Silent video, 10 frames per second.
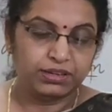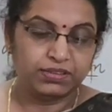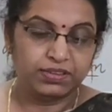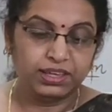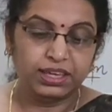
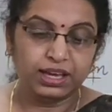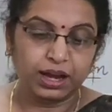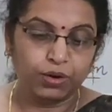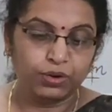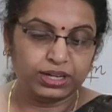See
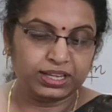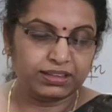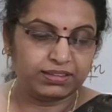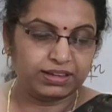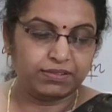how it
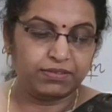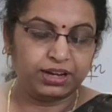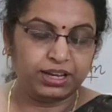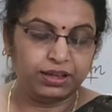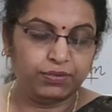is.
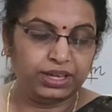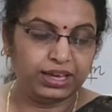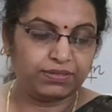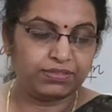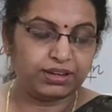Every day we
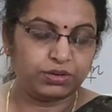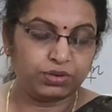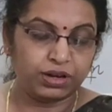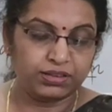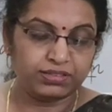have said
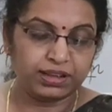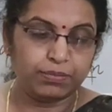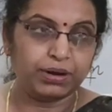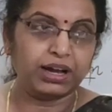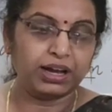to
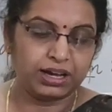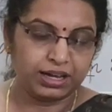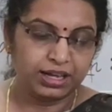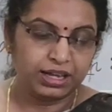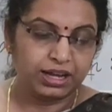ourselves,
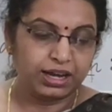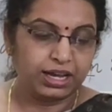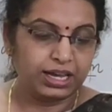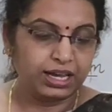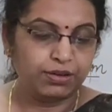bah,
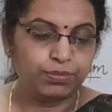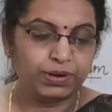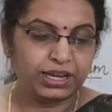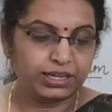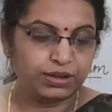I have
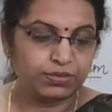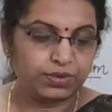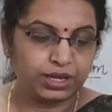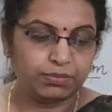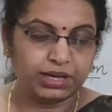plenty of
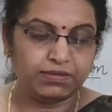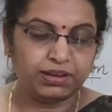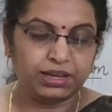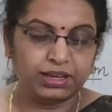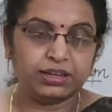time. I
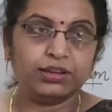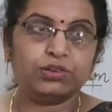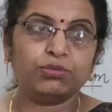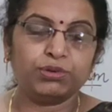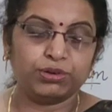will learn
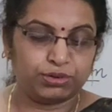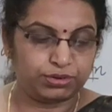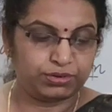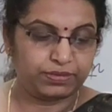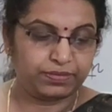it tomorrow.